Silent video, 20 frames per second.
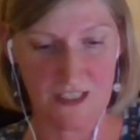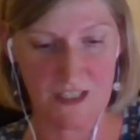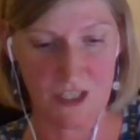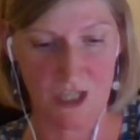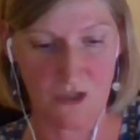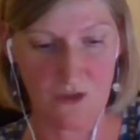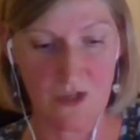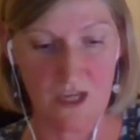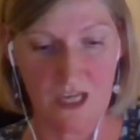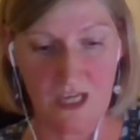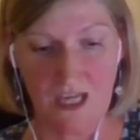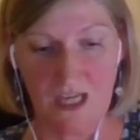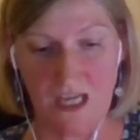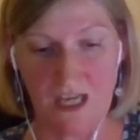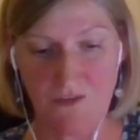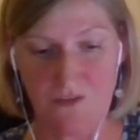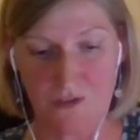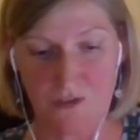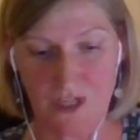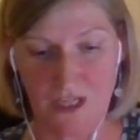So
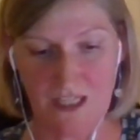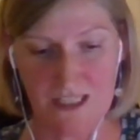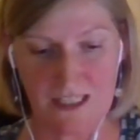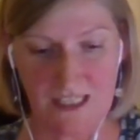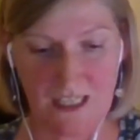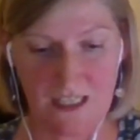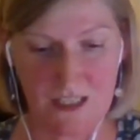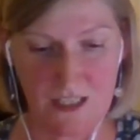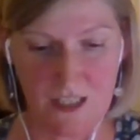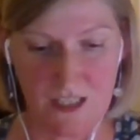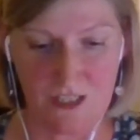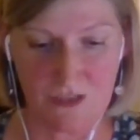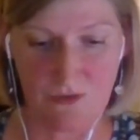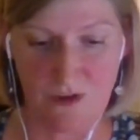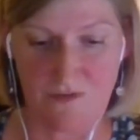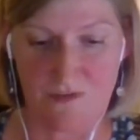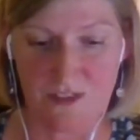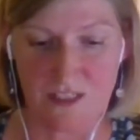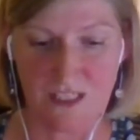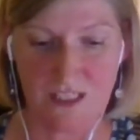if you're going to send us
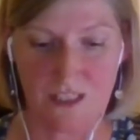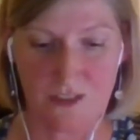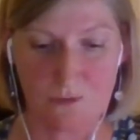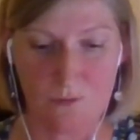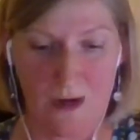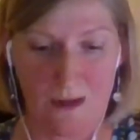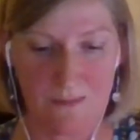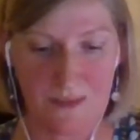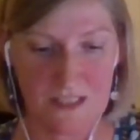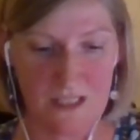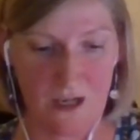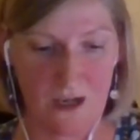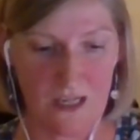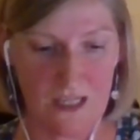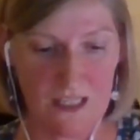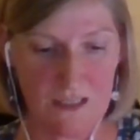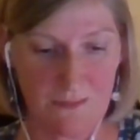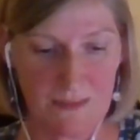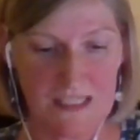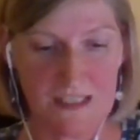references to
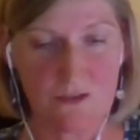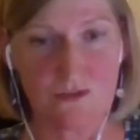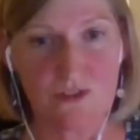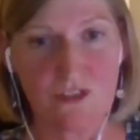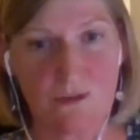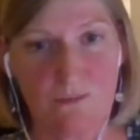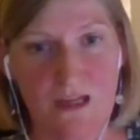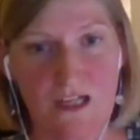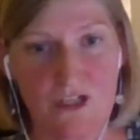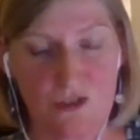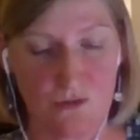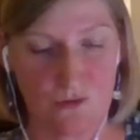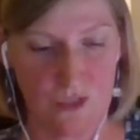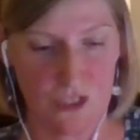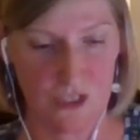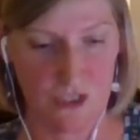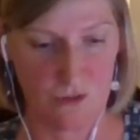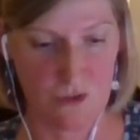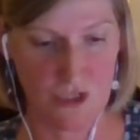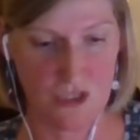websites, please also make sure
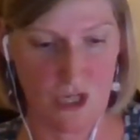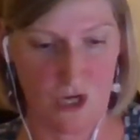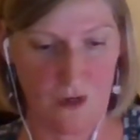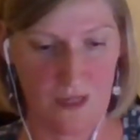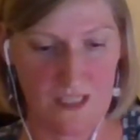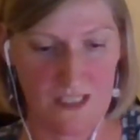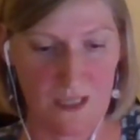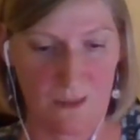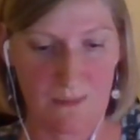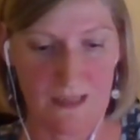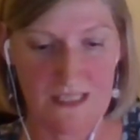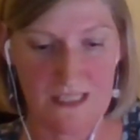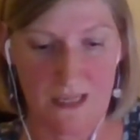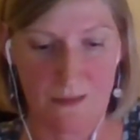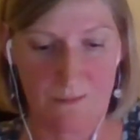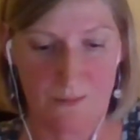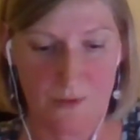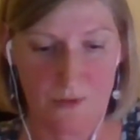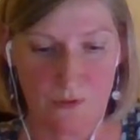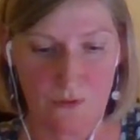that you're showing some
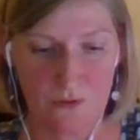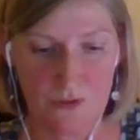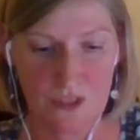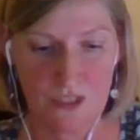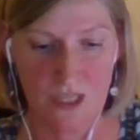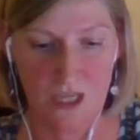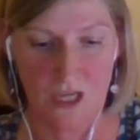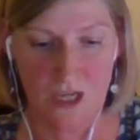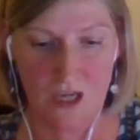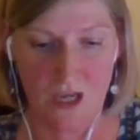examples